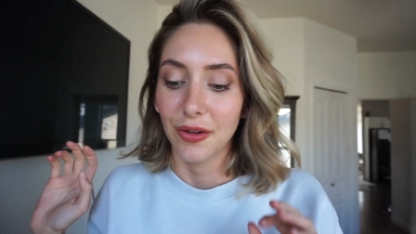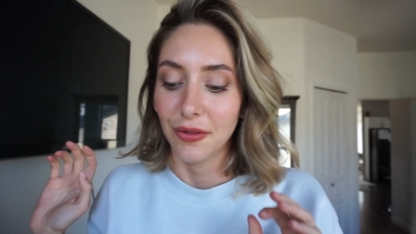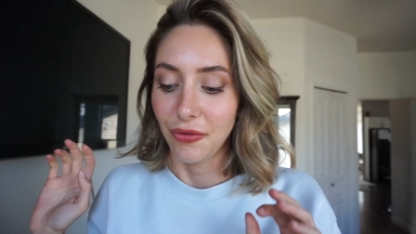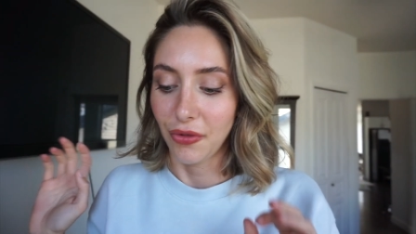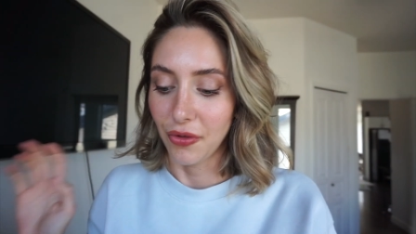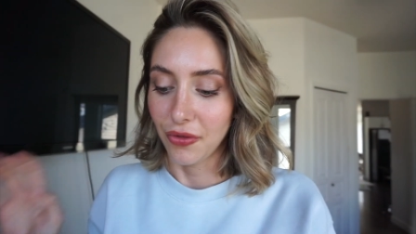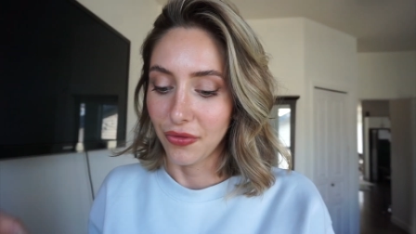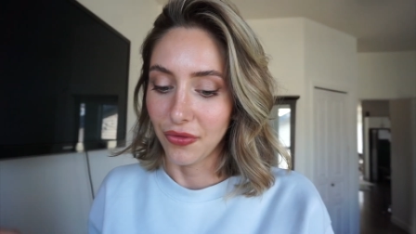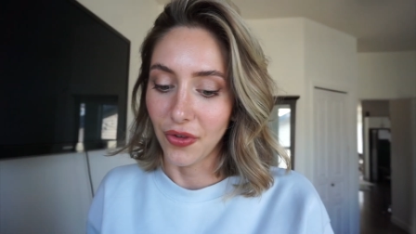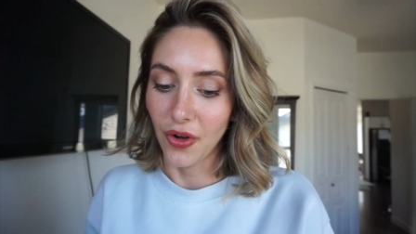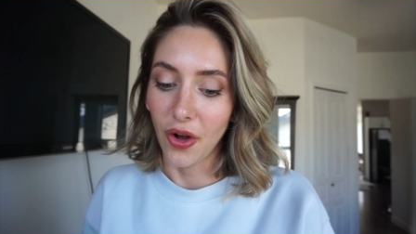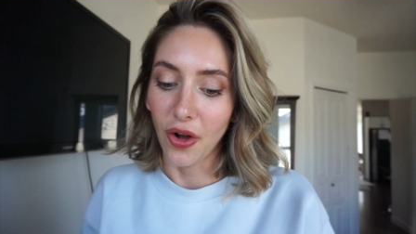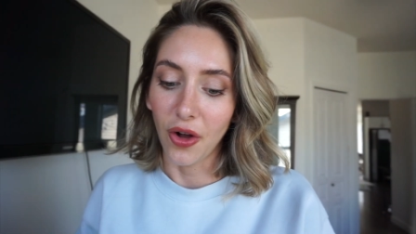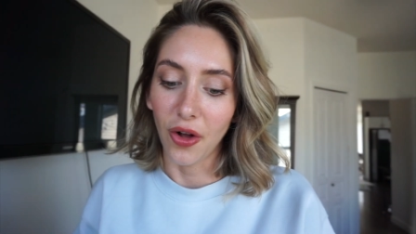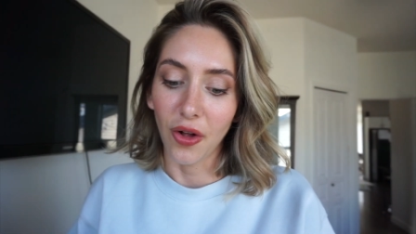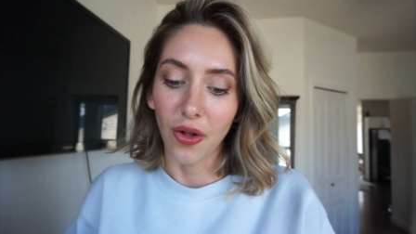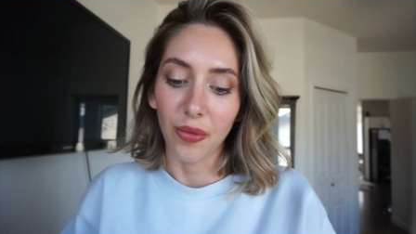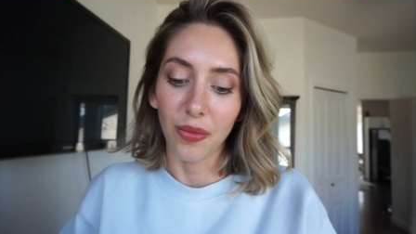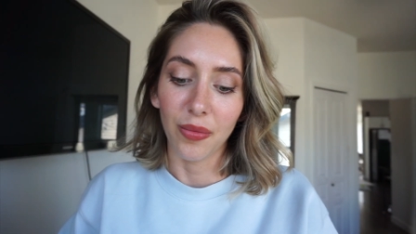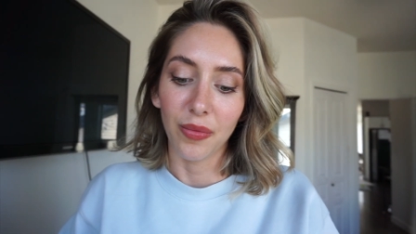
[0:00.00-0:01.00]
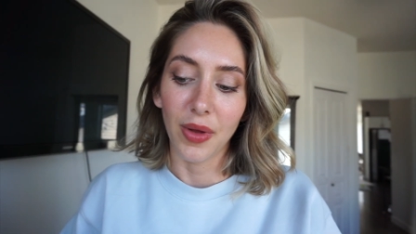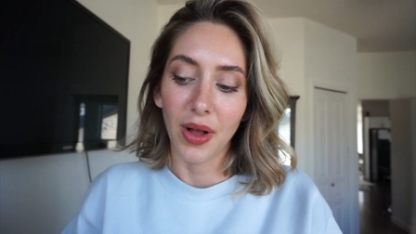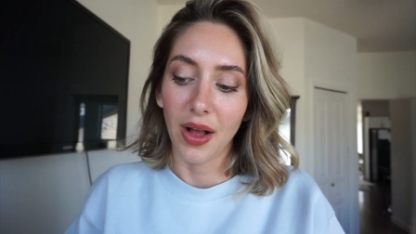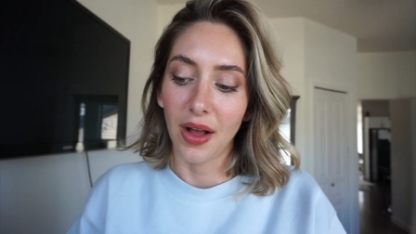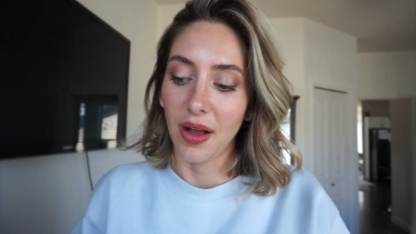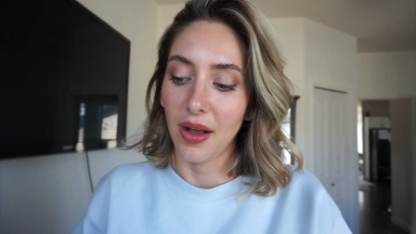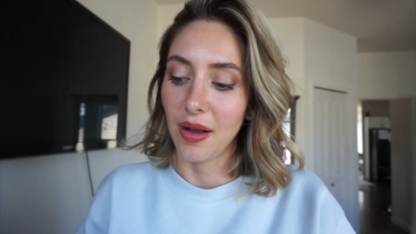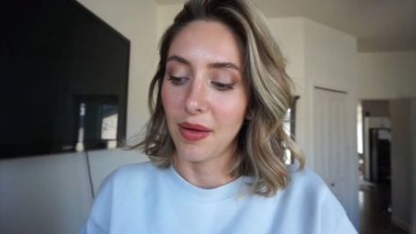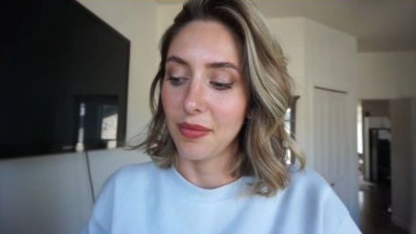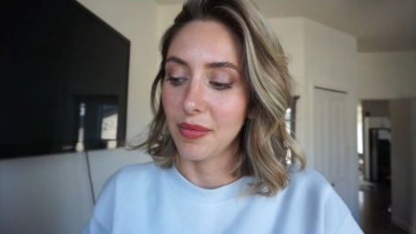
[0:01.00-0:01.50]
for fall.
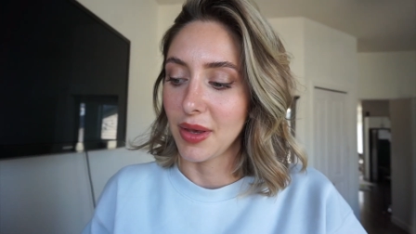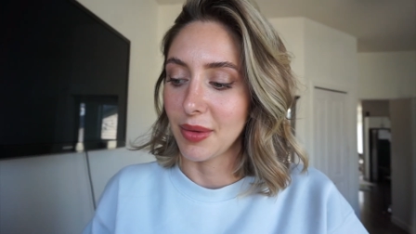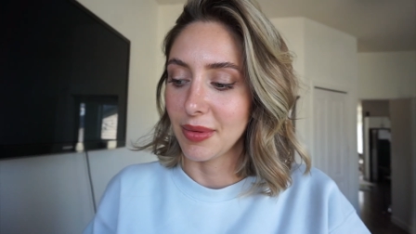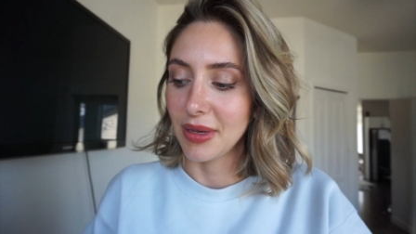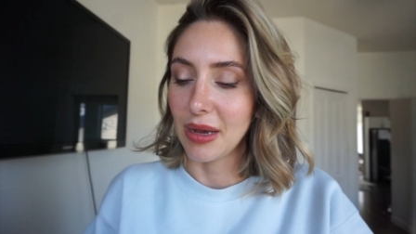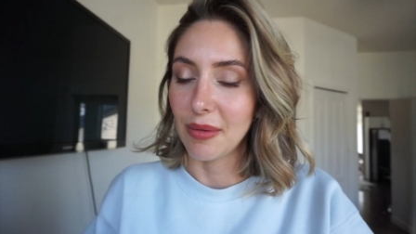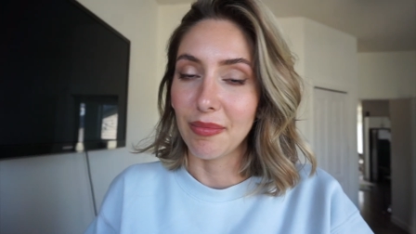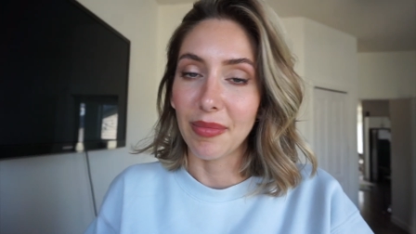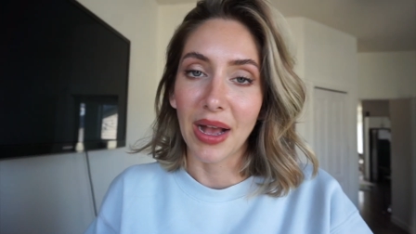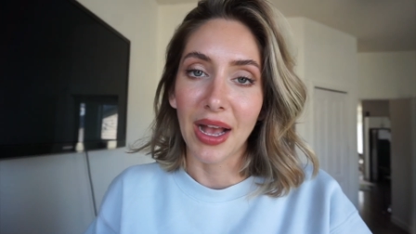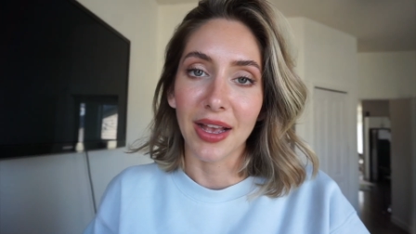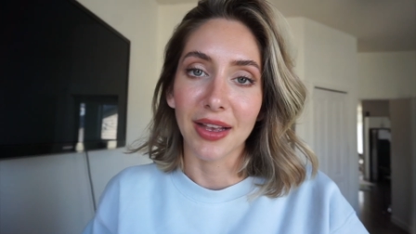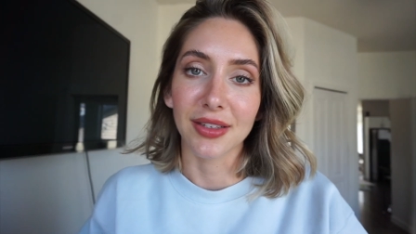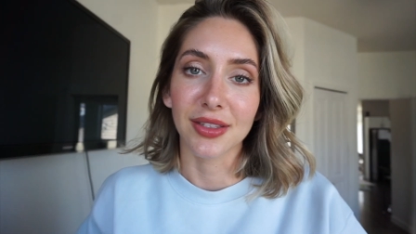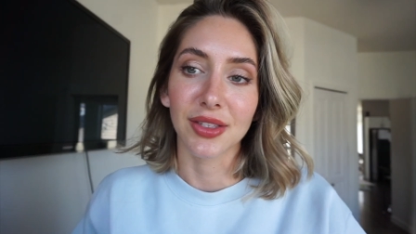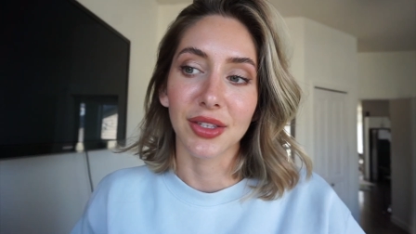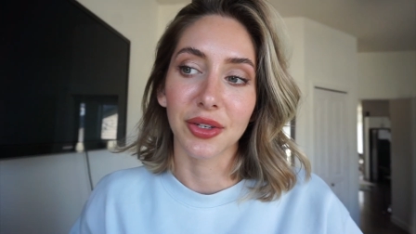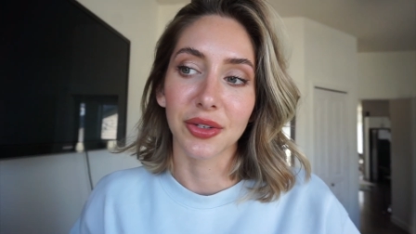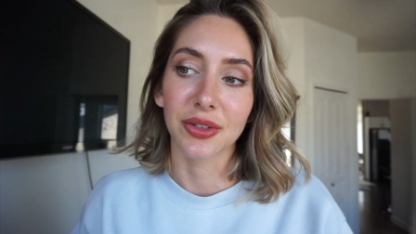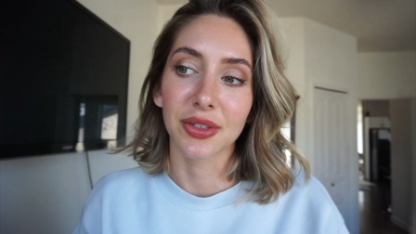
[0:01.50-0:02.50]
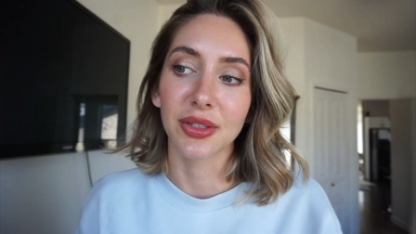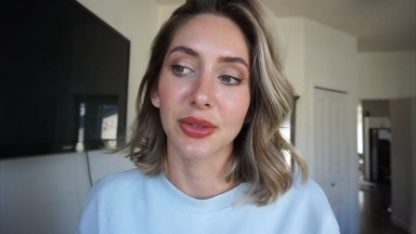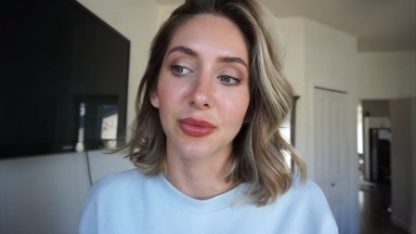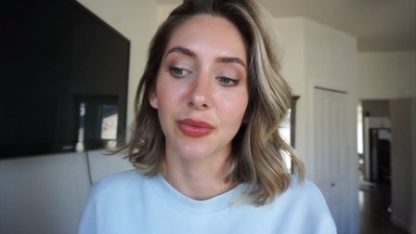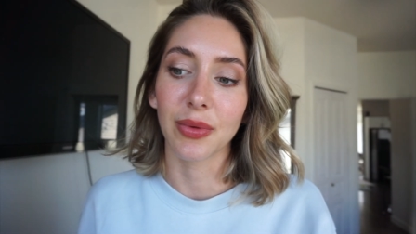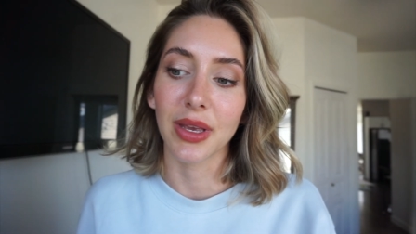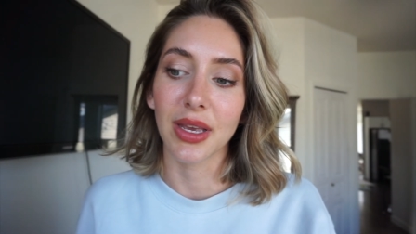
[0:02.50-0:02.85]
Maybe I'm biased though, because